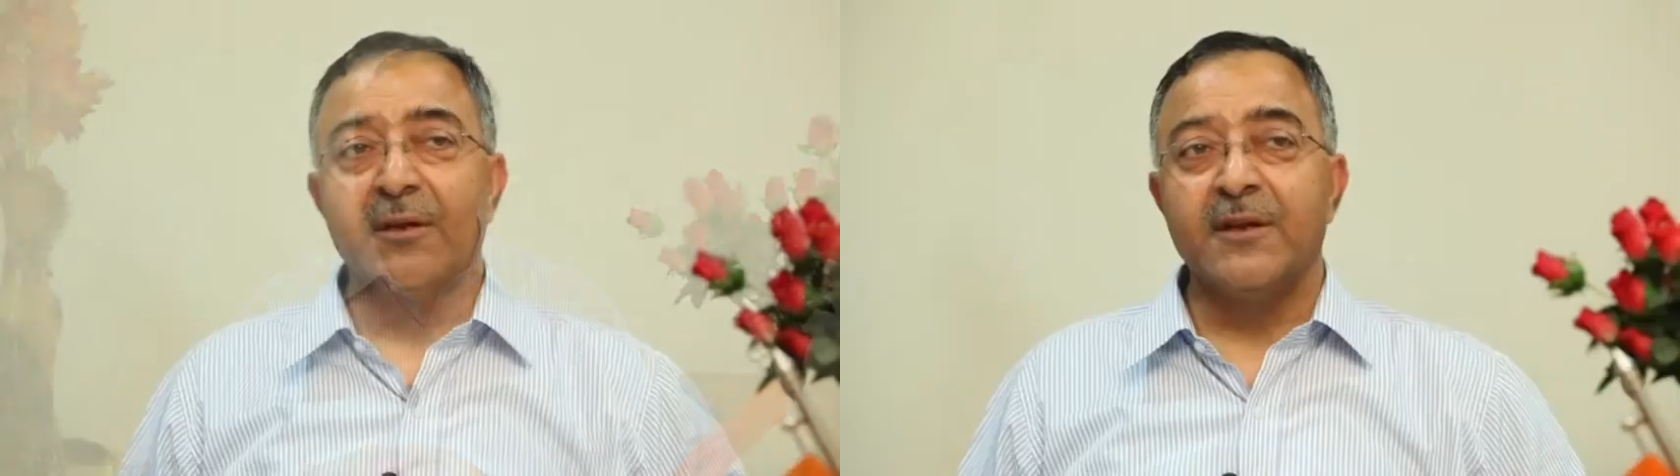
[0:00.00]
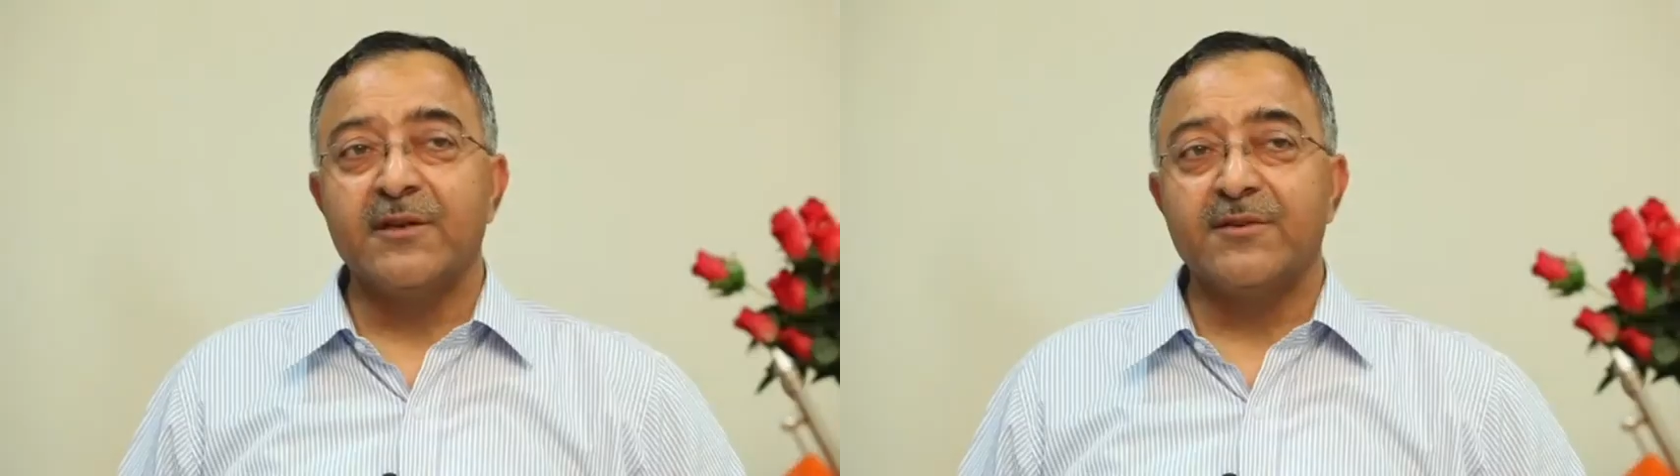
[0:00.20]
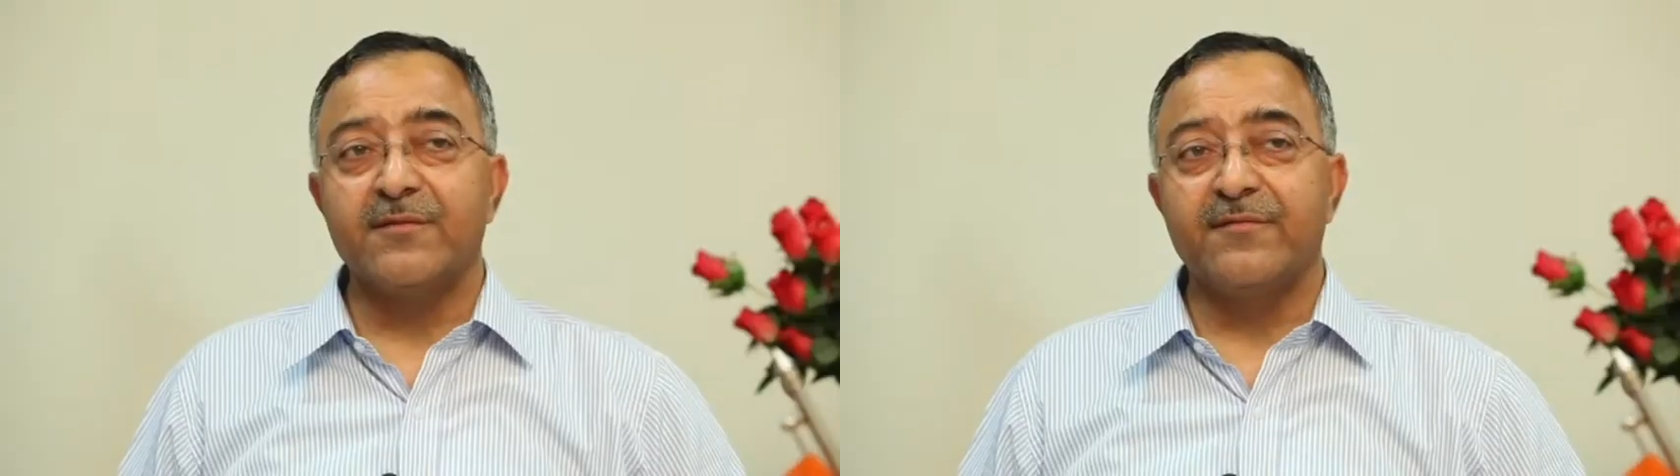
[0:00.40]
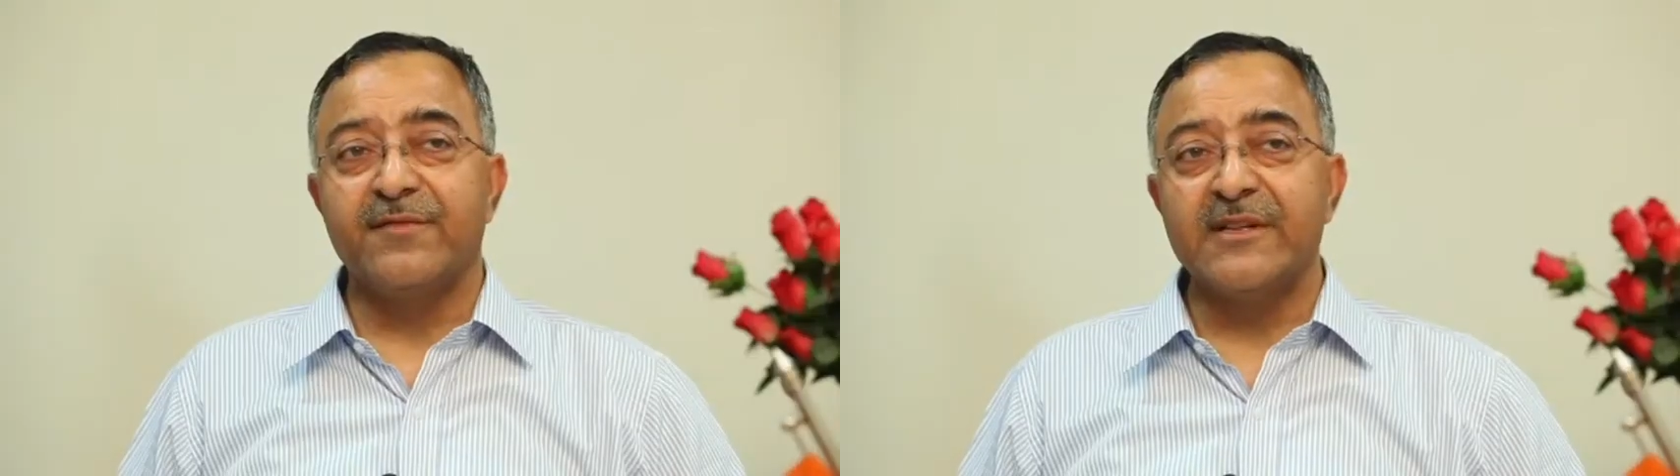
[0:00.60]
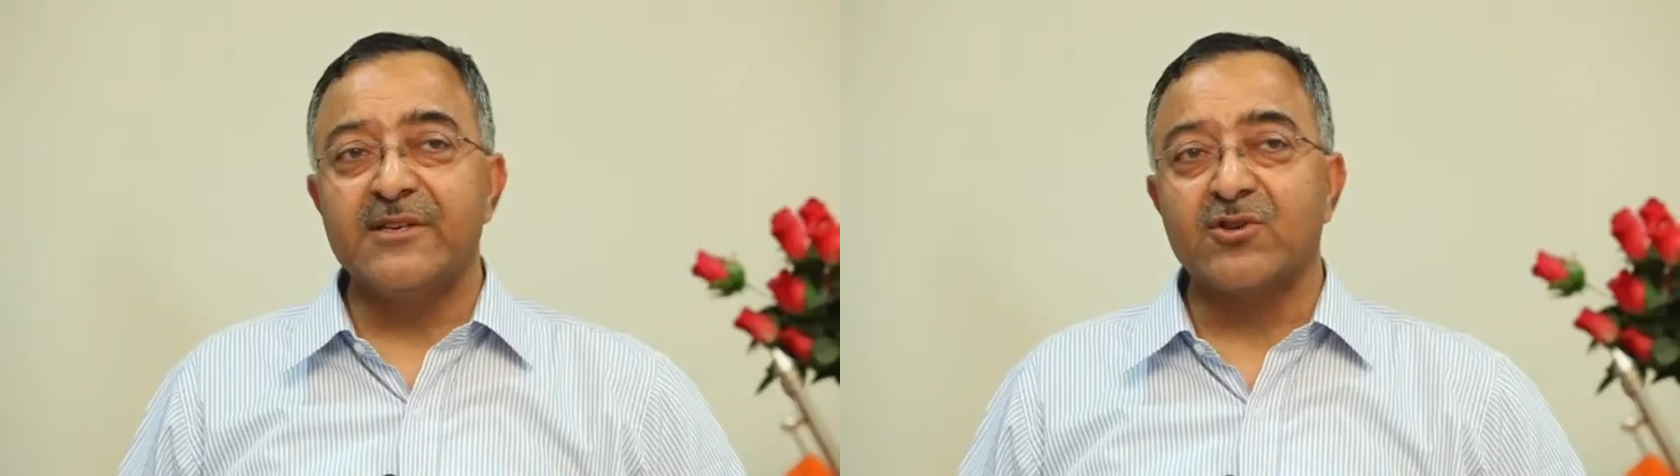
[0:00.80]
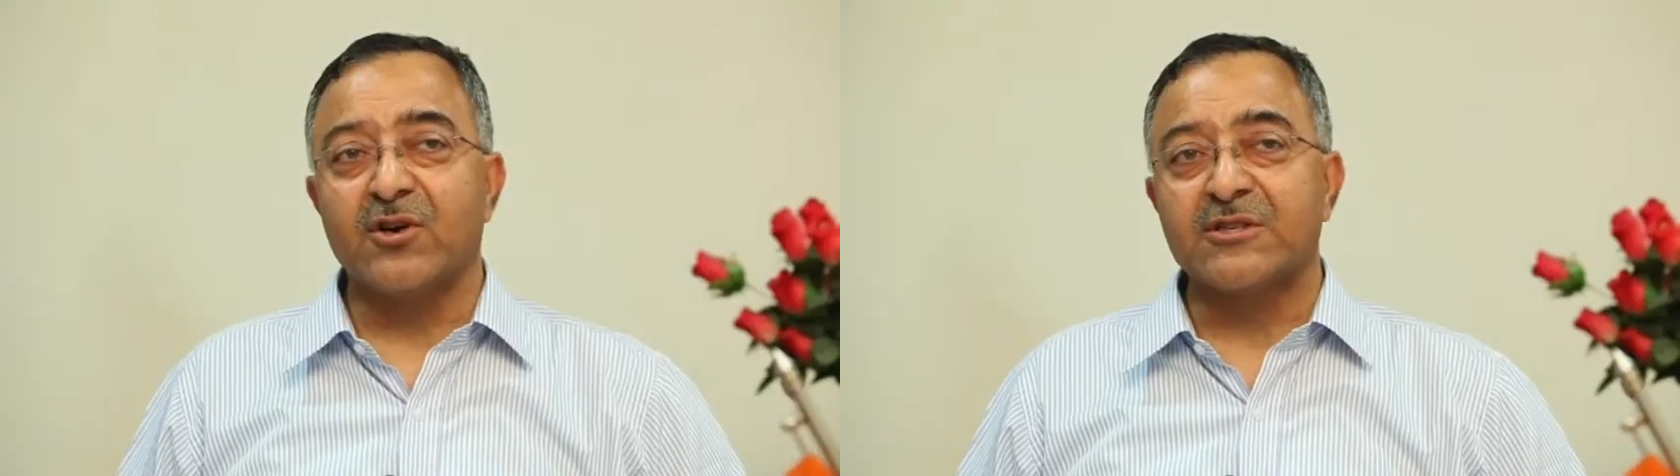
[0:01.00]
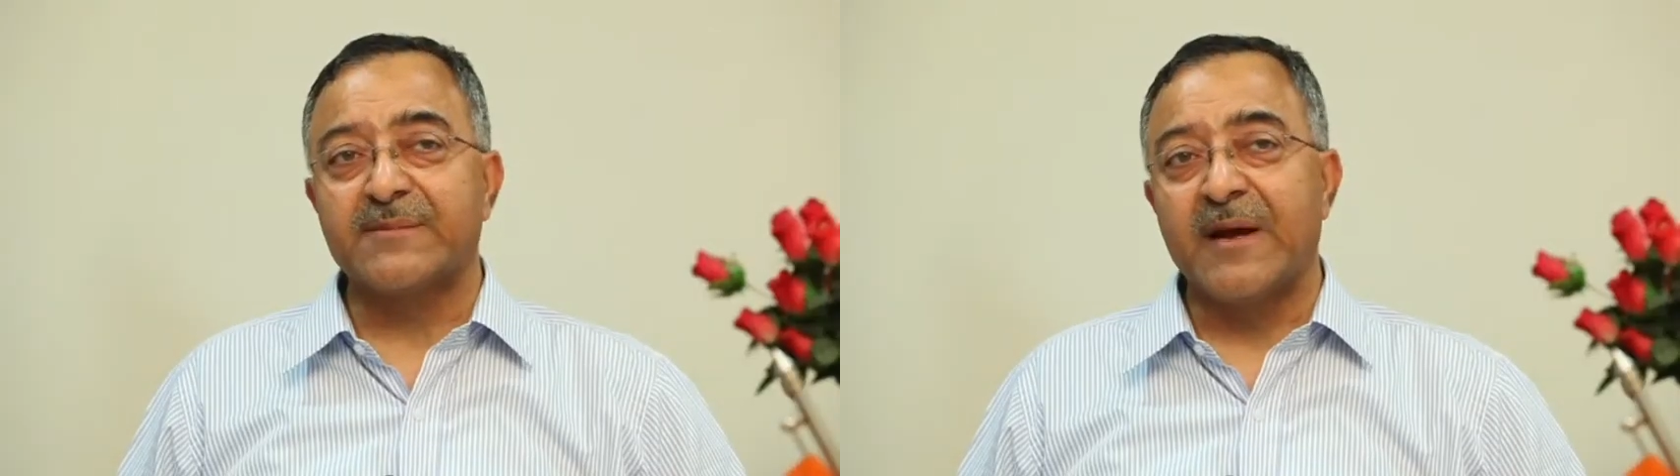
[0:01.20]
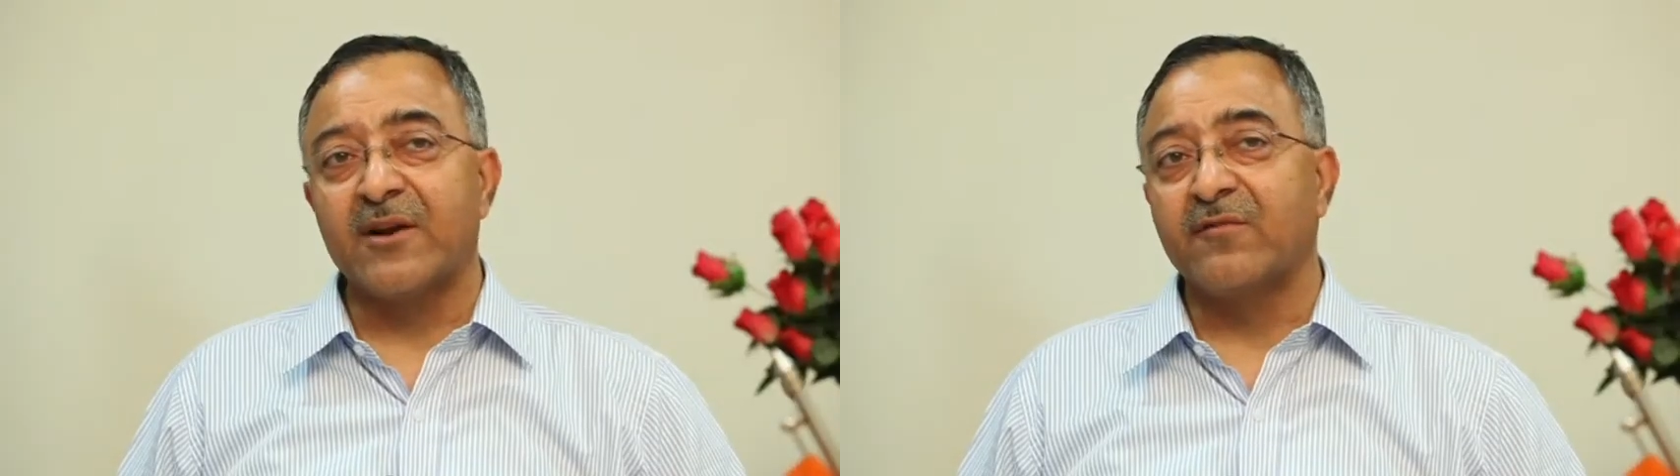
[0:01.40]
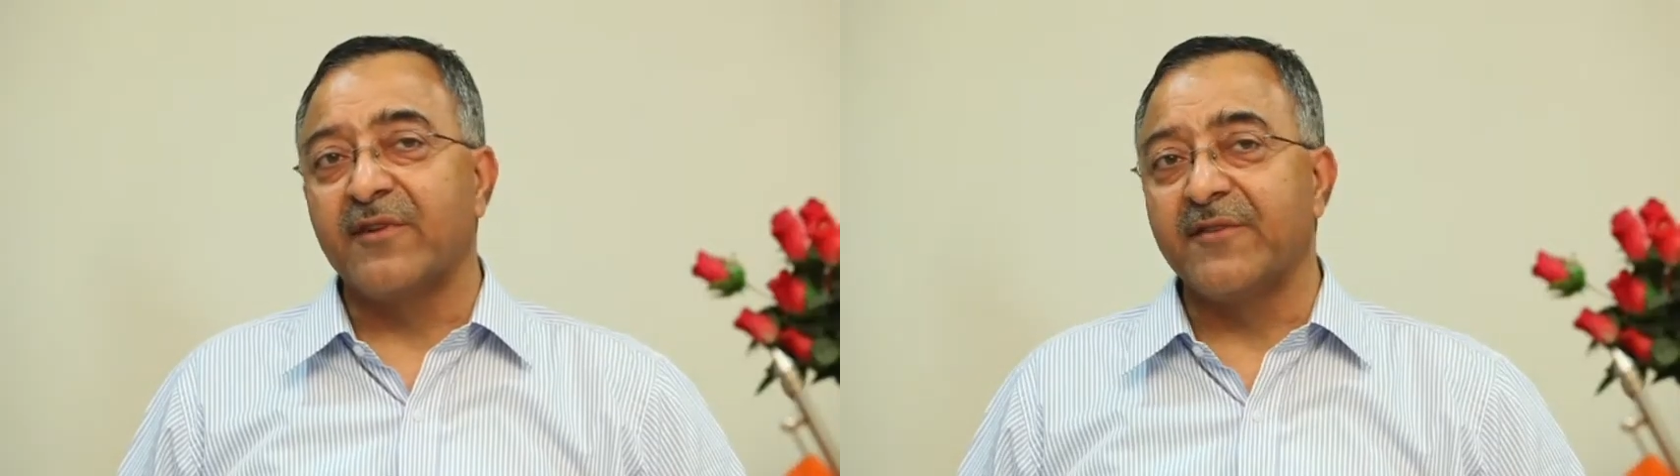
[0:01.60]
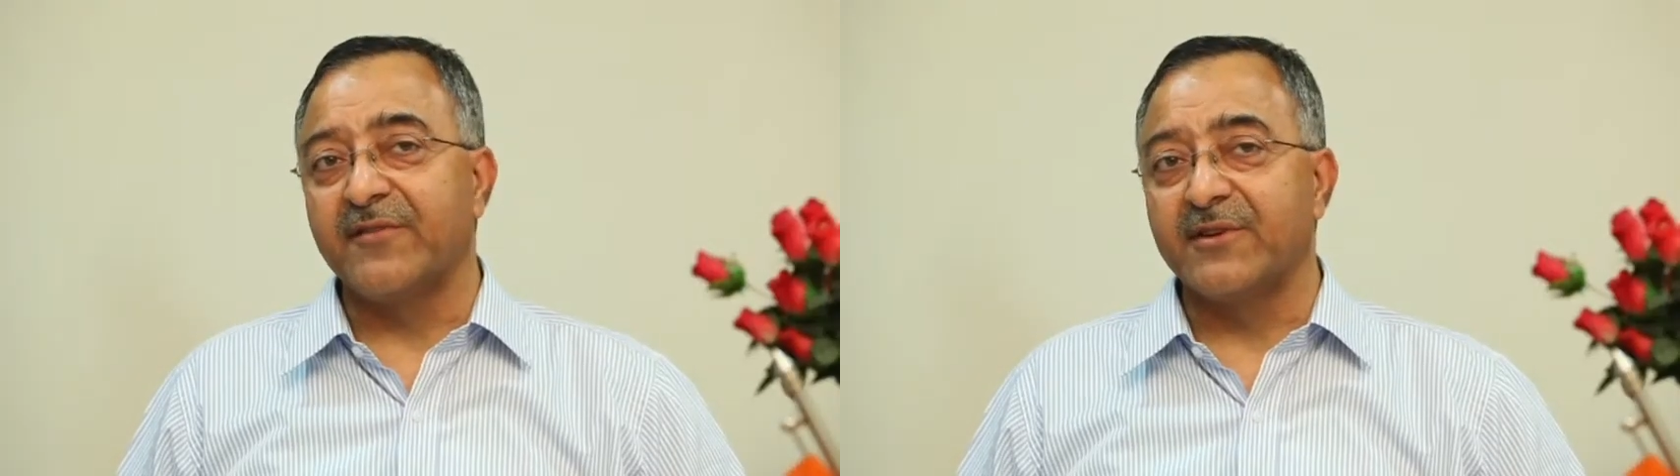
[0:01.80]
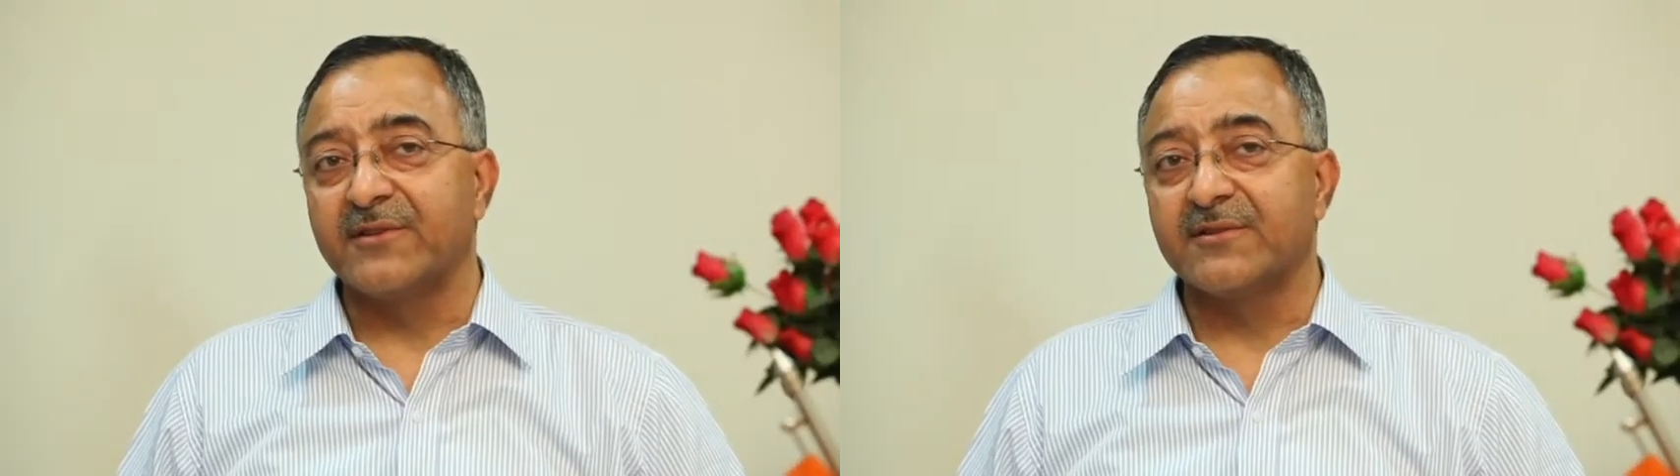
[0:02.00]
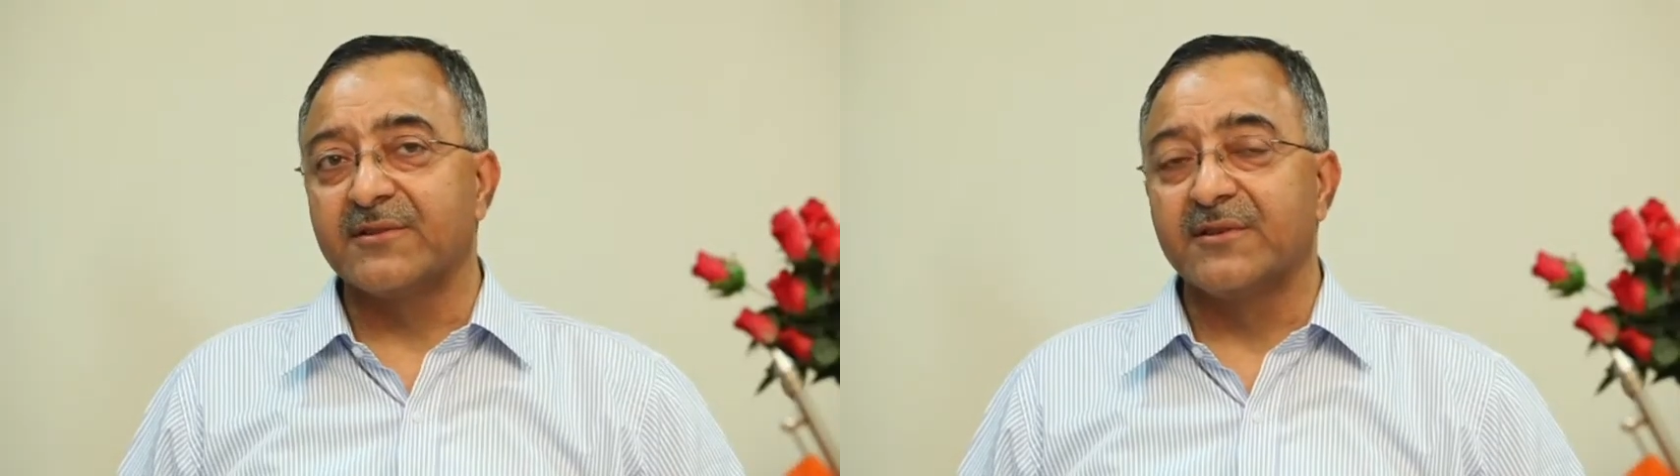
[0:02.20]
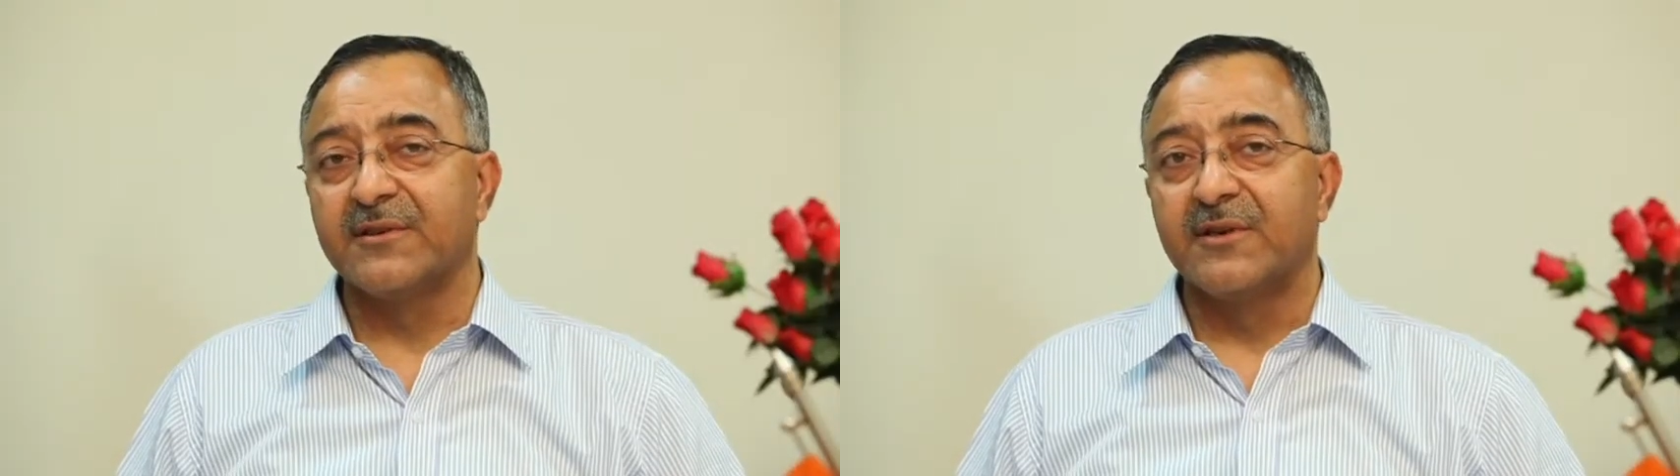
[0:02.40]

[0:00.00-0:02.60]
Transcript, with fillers: In a very short span of five years,